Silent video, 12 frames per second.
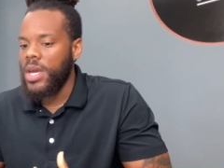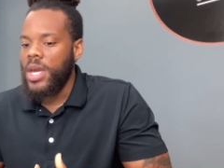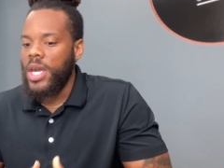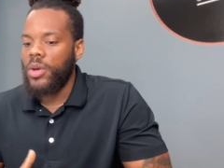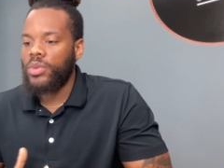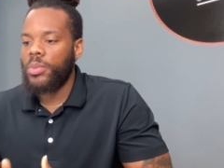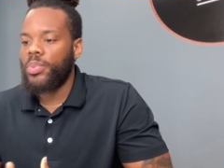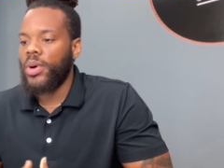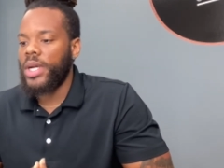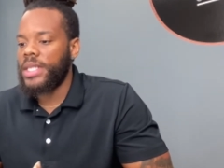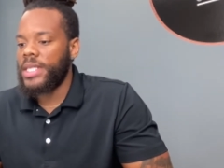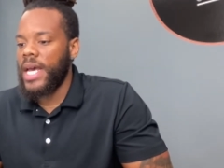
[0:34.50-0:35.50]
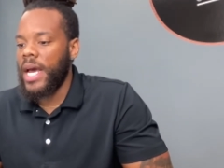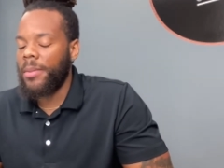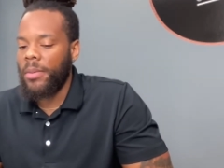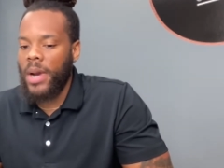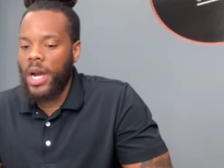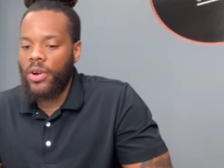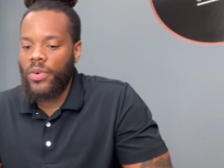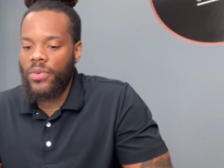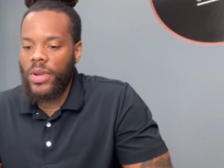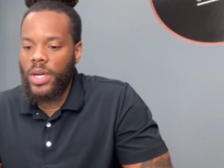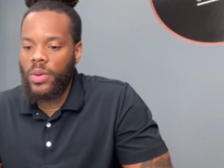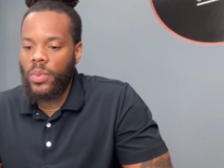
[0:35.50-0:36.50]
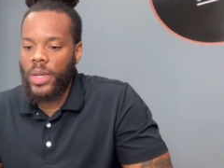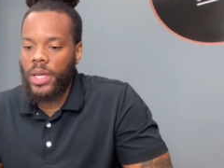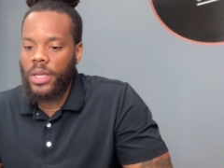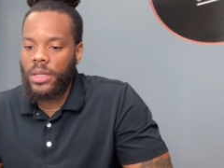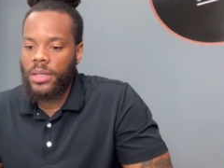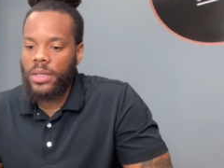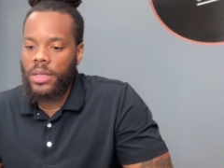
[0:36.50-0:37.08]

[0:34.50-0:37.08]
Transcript: It was a point in time in my career when